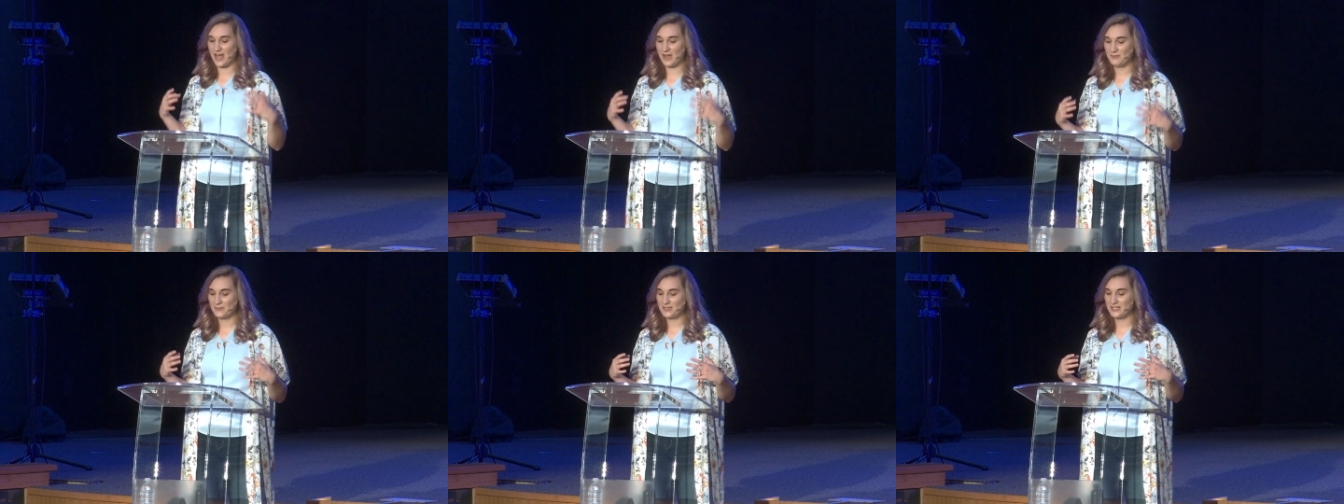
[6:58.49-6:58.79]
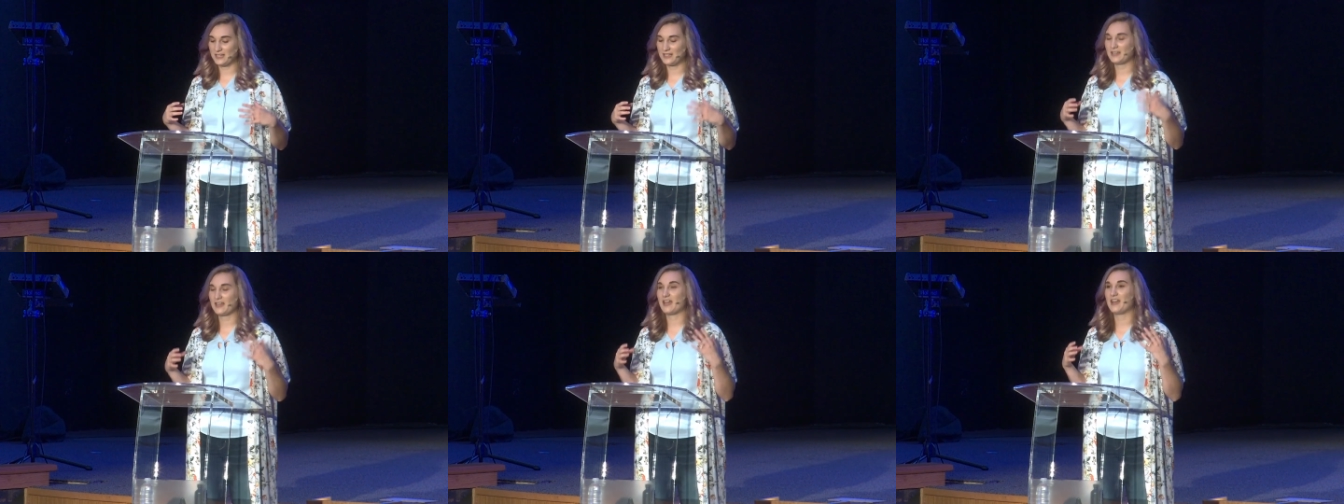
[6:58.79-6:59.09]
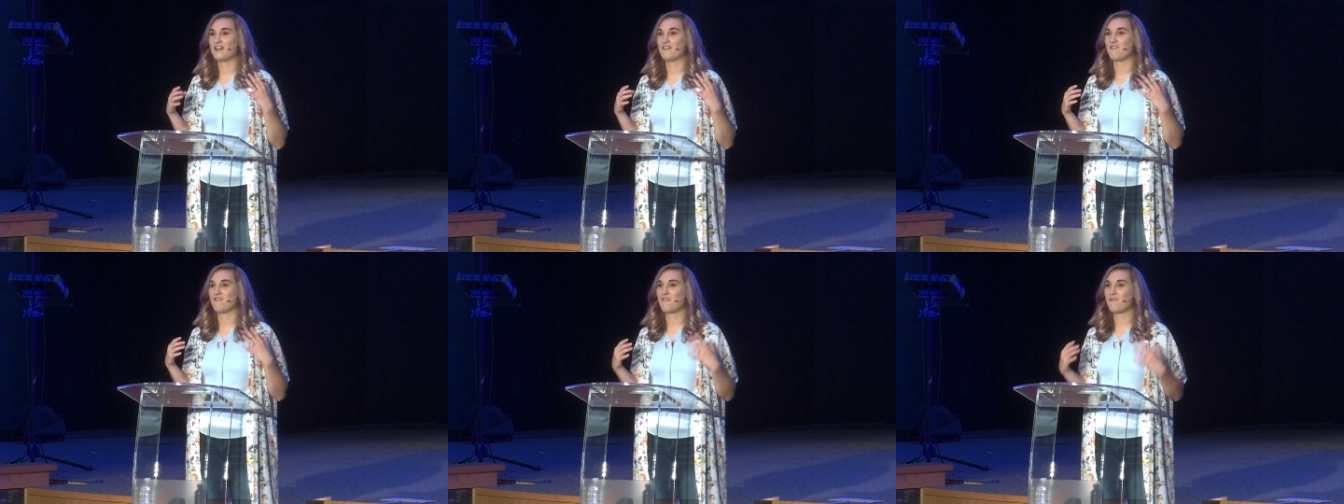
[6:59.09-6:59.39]
empty
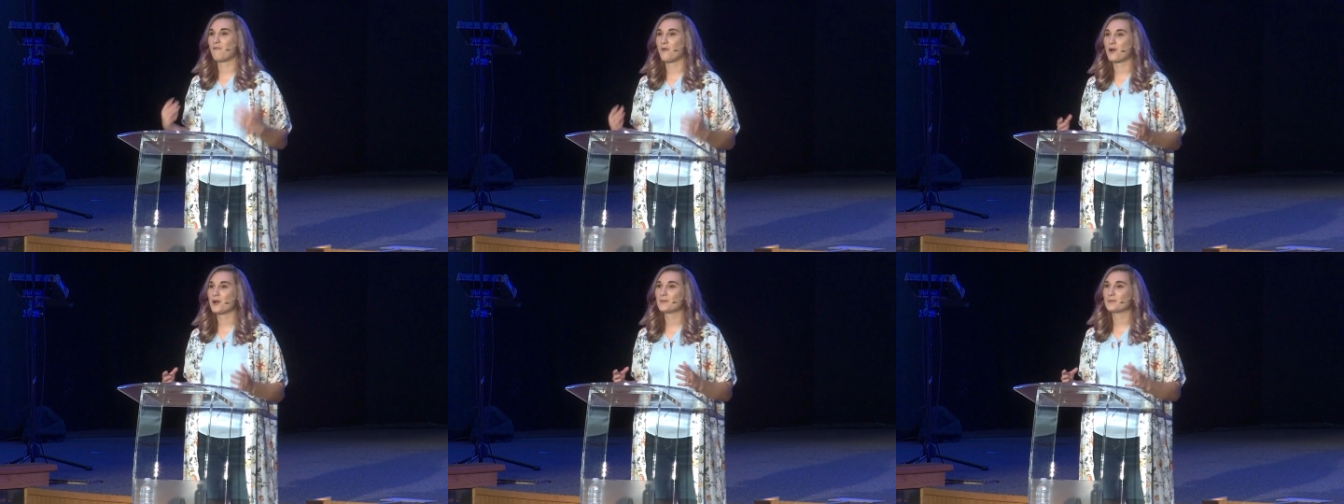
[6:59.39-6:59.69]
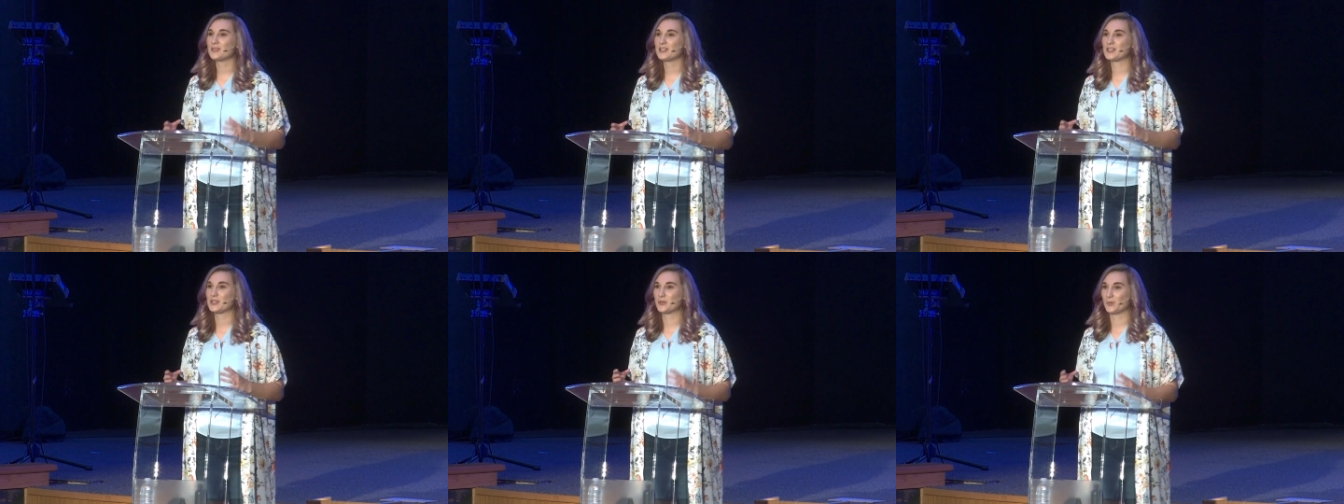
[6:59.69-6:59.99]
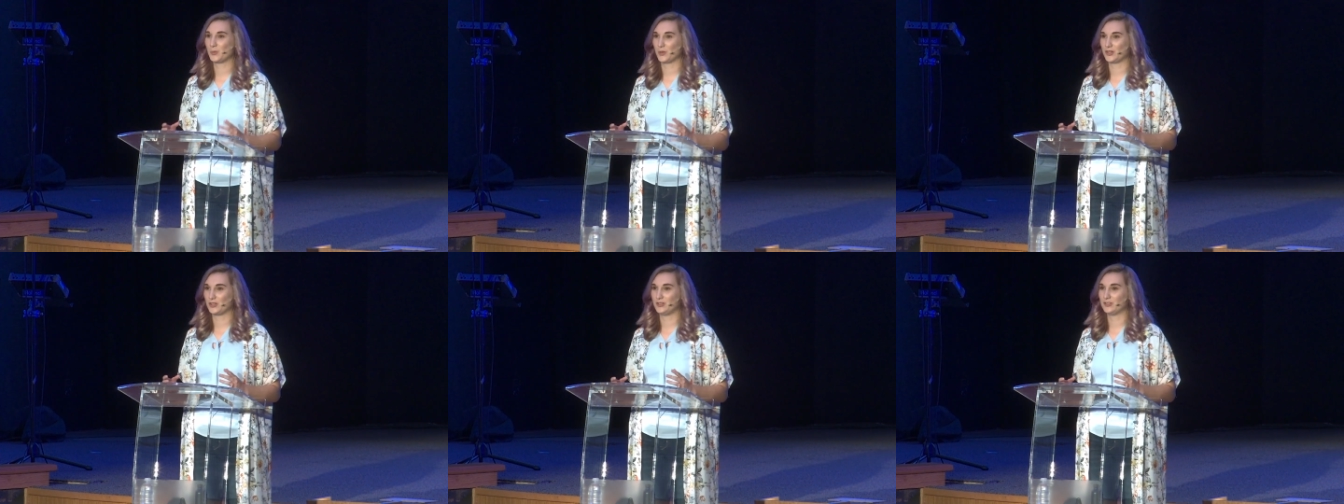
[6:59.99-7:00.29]
and a
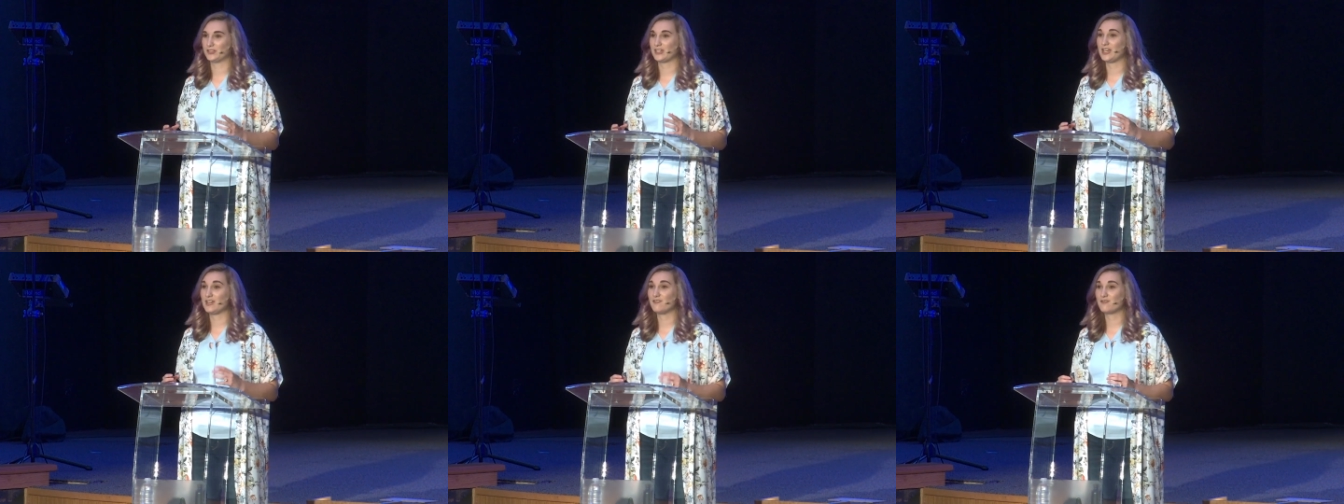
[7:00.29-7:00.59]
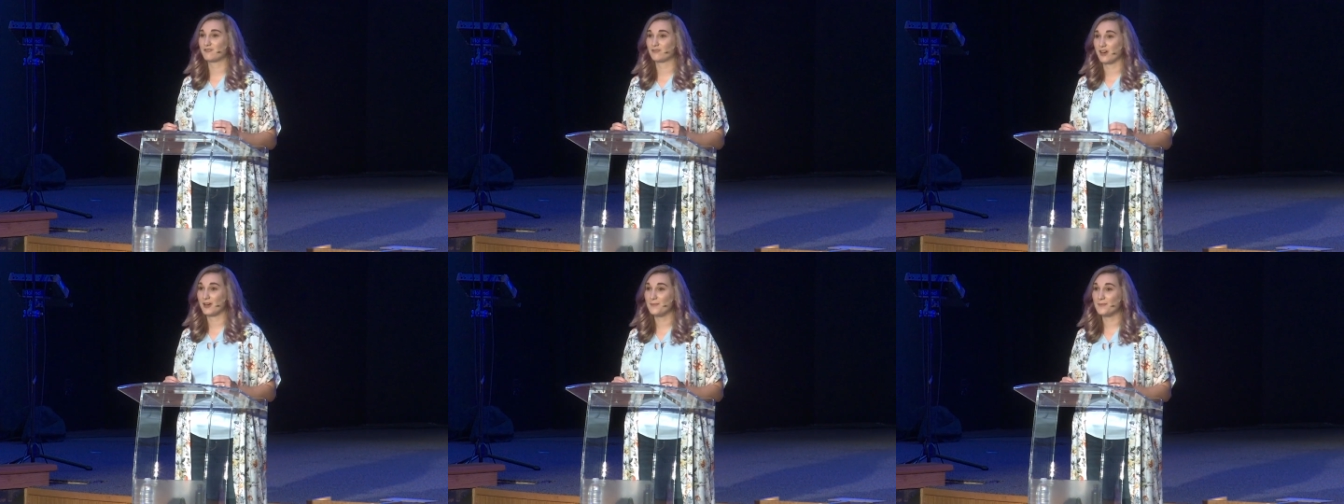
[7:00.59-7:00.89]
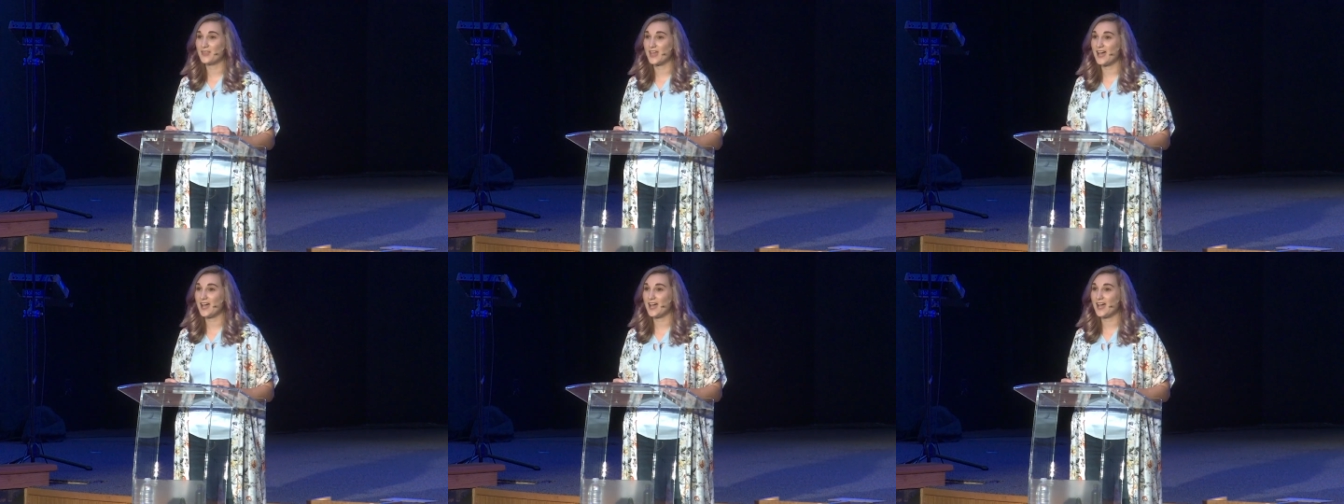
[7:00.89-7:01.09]
formless world, and from